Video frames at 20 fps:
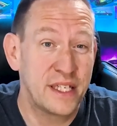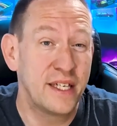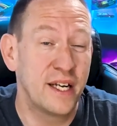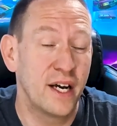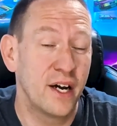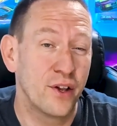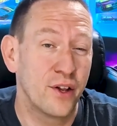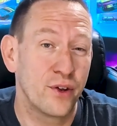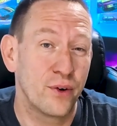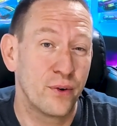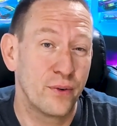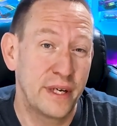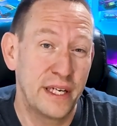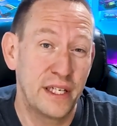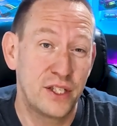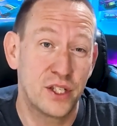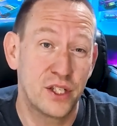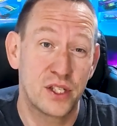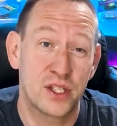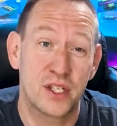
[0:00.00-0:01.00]
in other
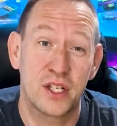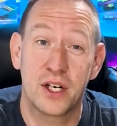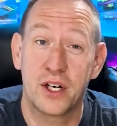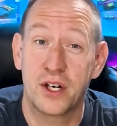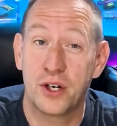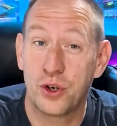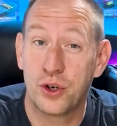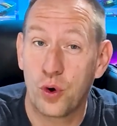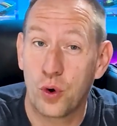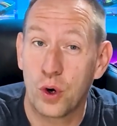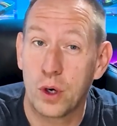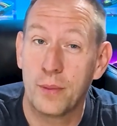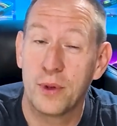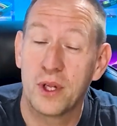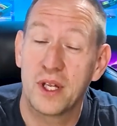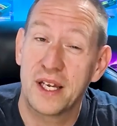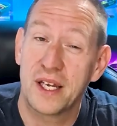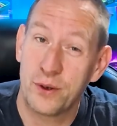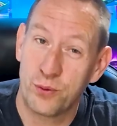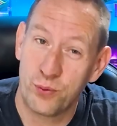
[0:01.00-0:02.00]
regions that are
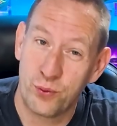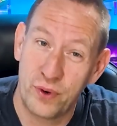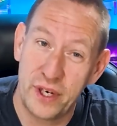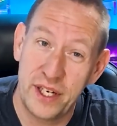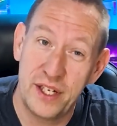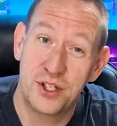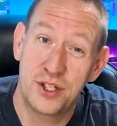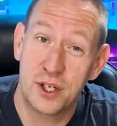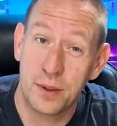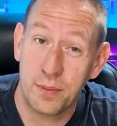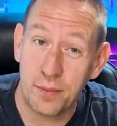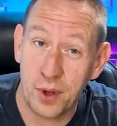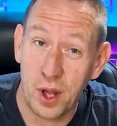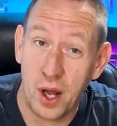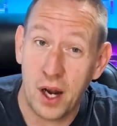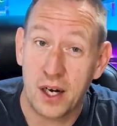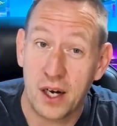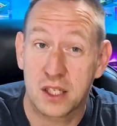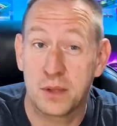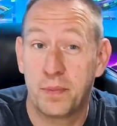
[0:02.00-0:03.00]
normally region
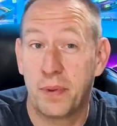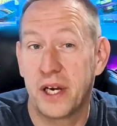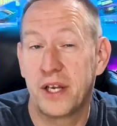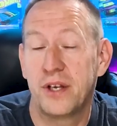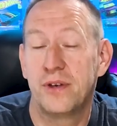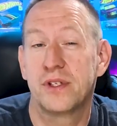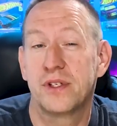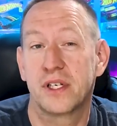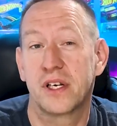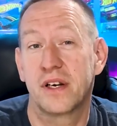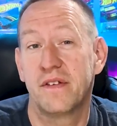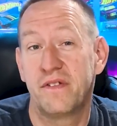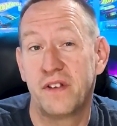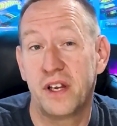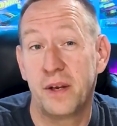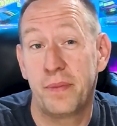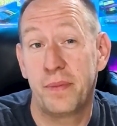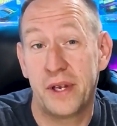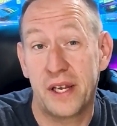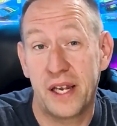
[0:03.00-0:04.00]
blocked by using a
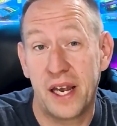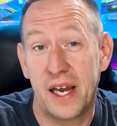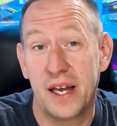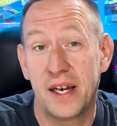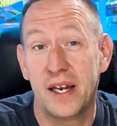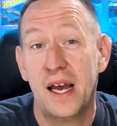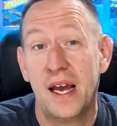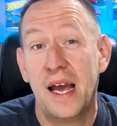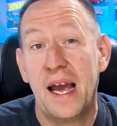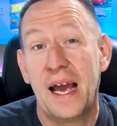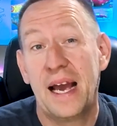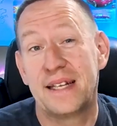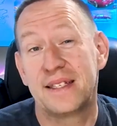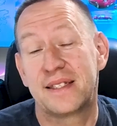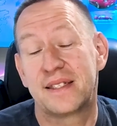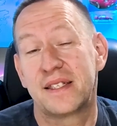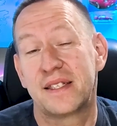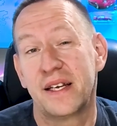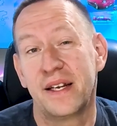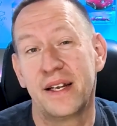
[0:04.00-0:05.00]
VPN and
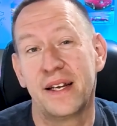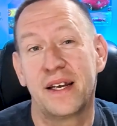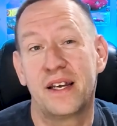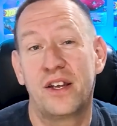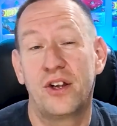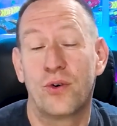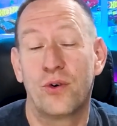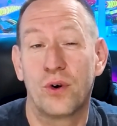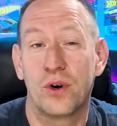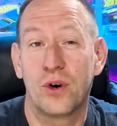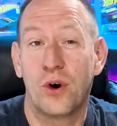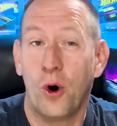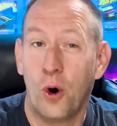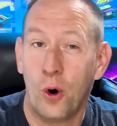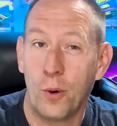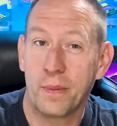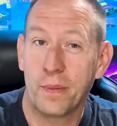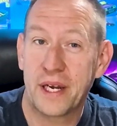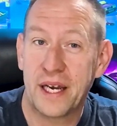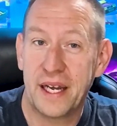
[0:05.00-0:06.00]
setting your
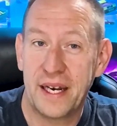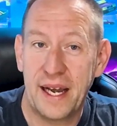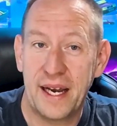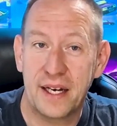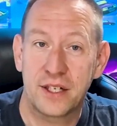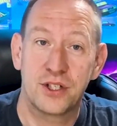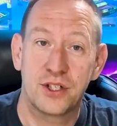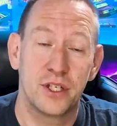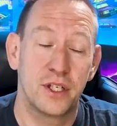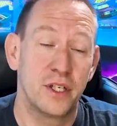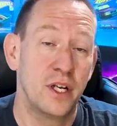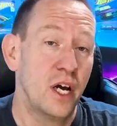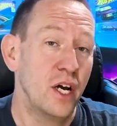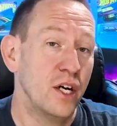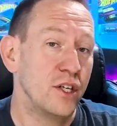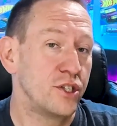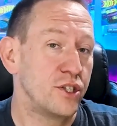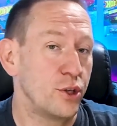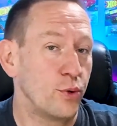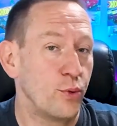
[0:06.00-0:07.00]
home connection
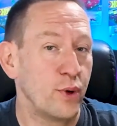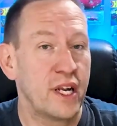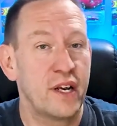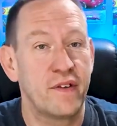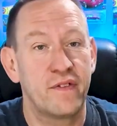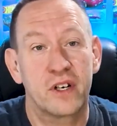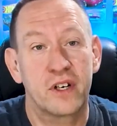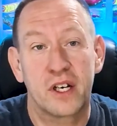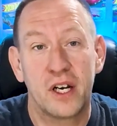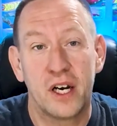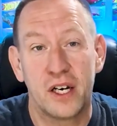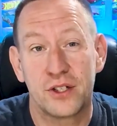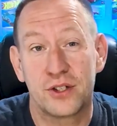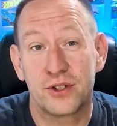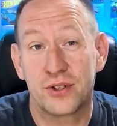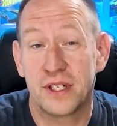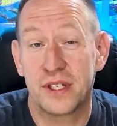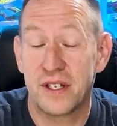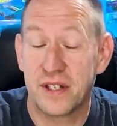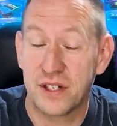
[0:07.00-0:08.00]
to whatever
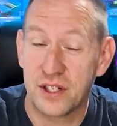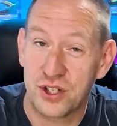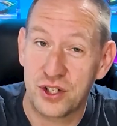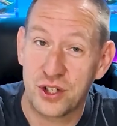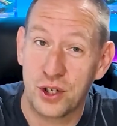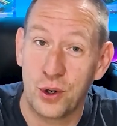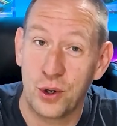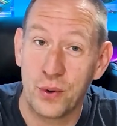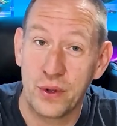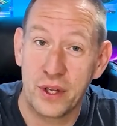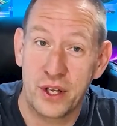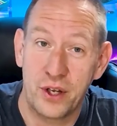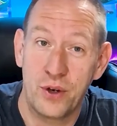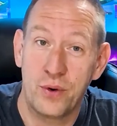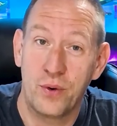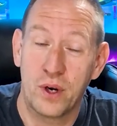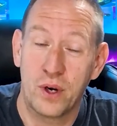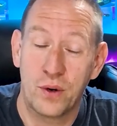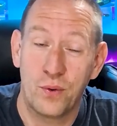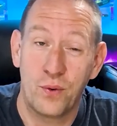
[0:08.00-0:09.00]
country the show that you
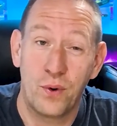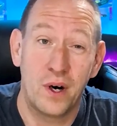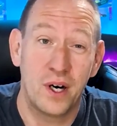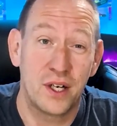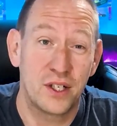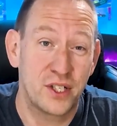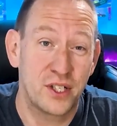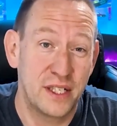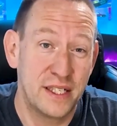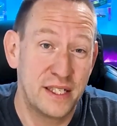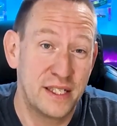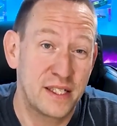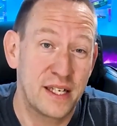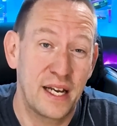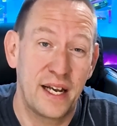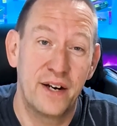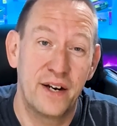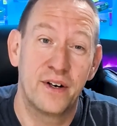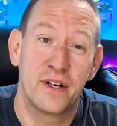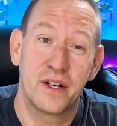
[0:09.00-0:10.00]
want to watch is
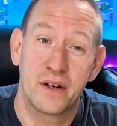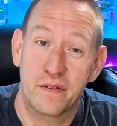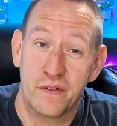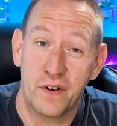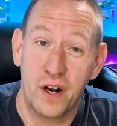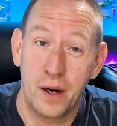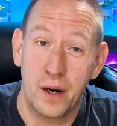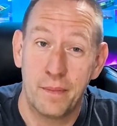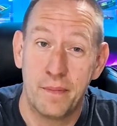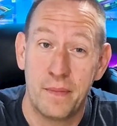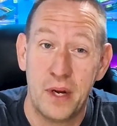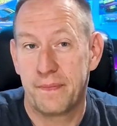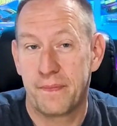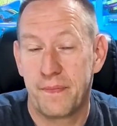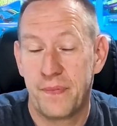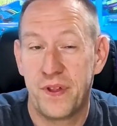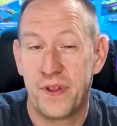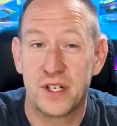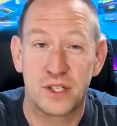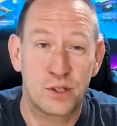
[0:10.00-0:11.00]
airing from.
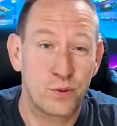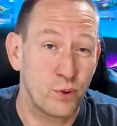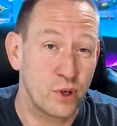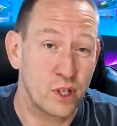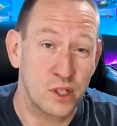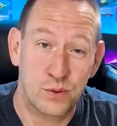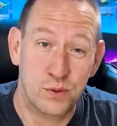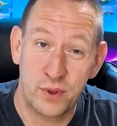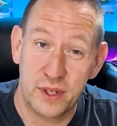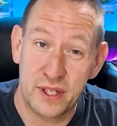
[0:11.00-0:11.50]
This works